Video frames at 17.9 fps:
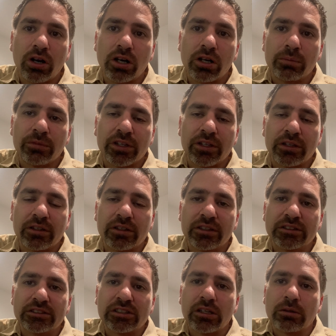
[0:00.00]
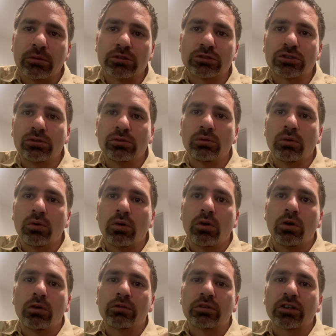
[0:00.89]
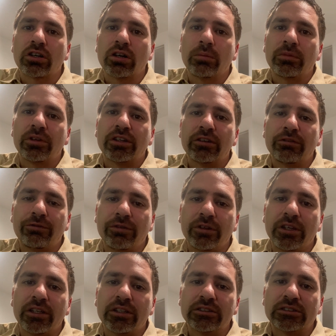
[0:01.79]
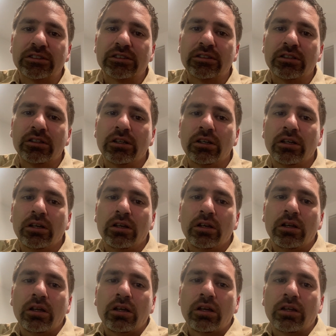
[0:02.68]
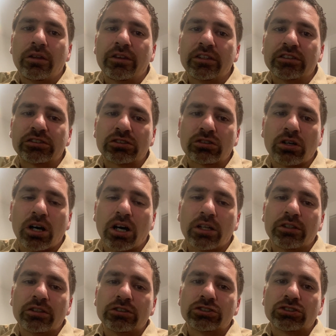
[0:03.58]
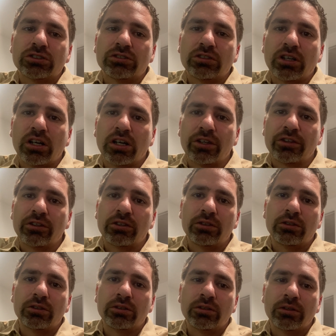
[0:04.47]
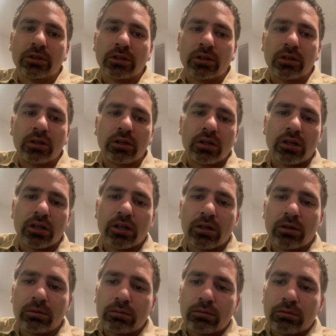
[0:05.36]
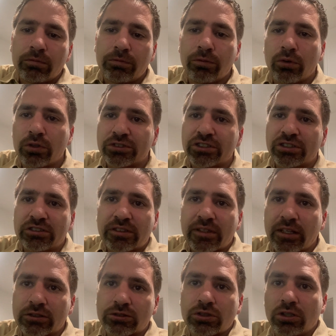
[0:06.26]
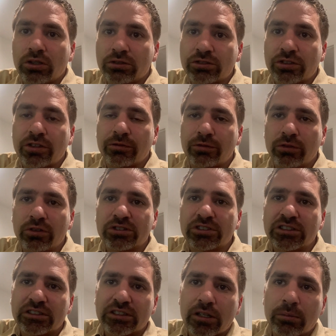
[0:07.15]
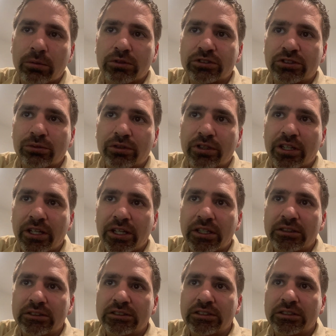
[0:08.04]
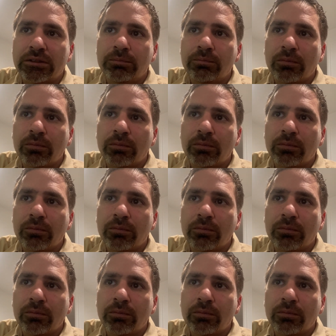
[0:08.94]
army is able to overcome and defeat the Scottish and other forces that Charles I is able to get.